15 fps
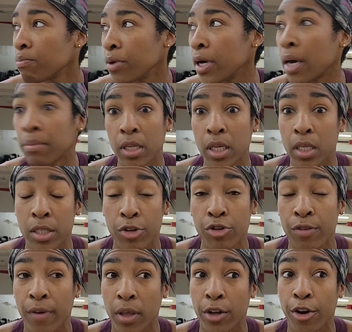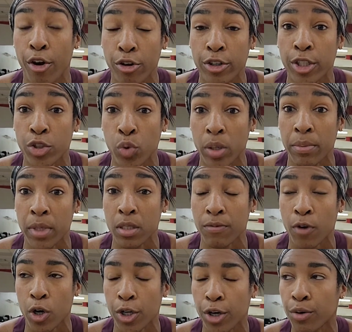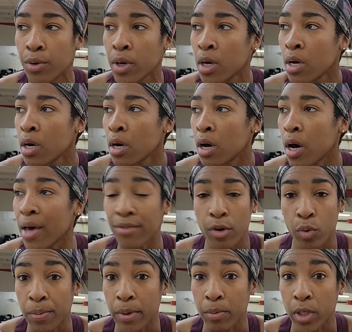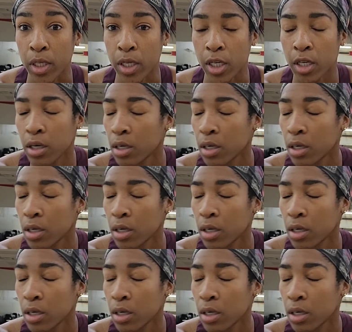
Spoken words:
But I mean, considering the fact that I already did 20 minutes of cardio and there were people in here,